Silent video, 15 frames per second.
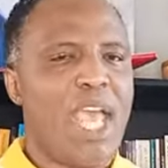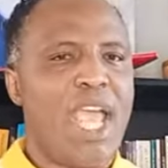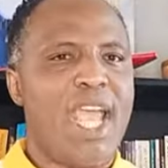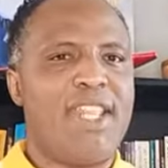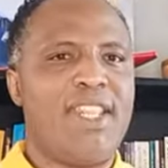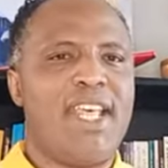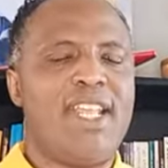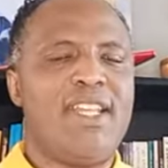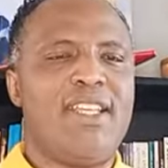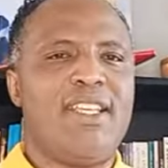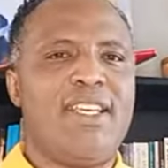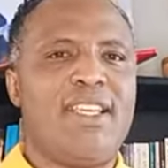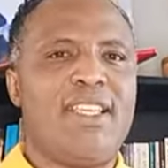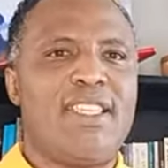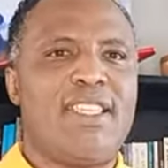And then
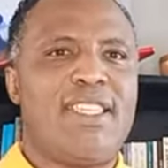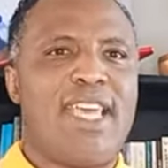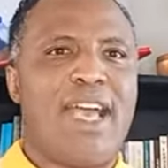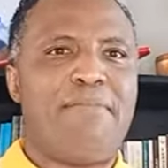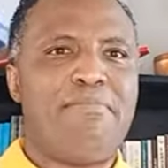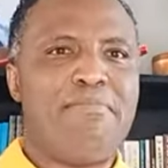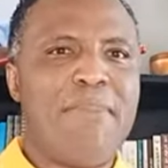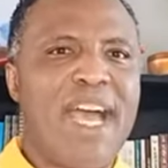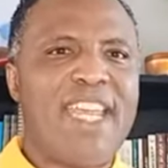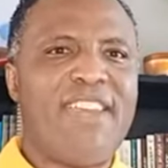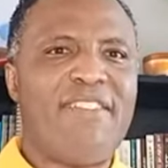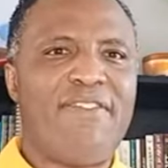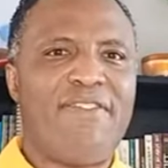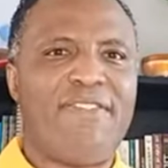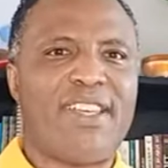they
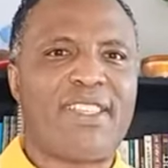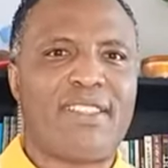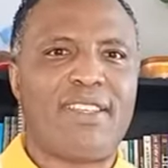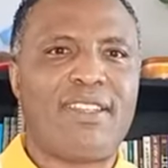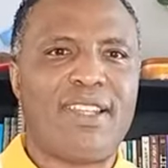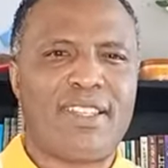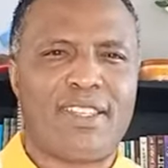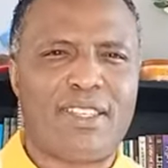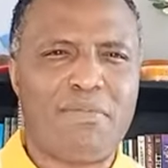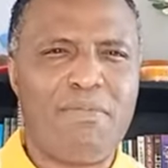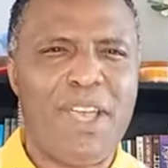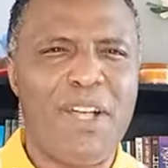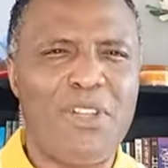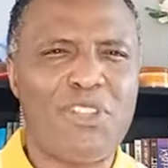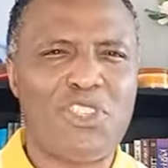manifested the
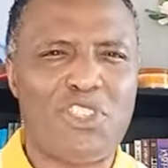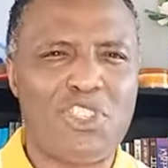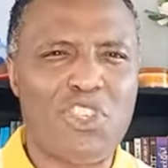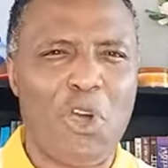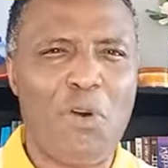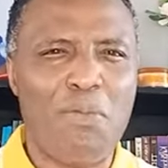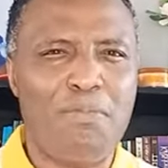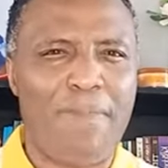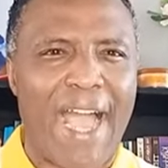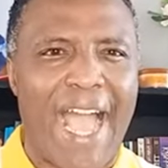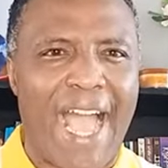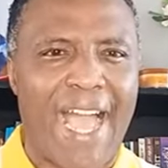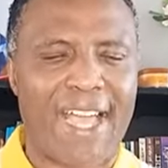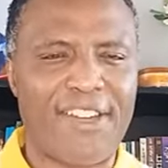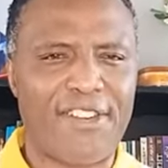smell so
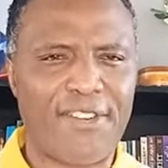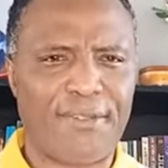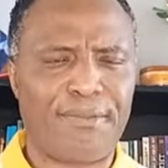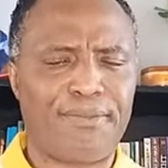bad,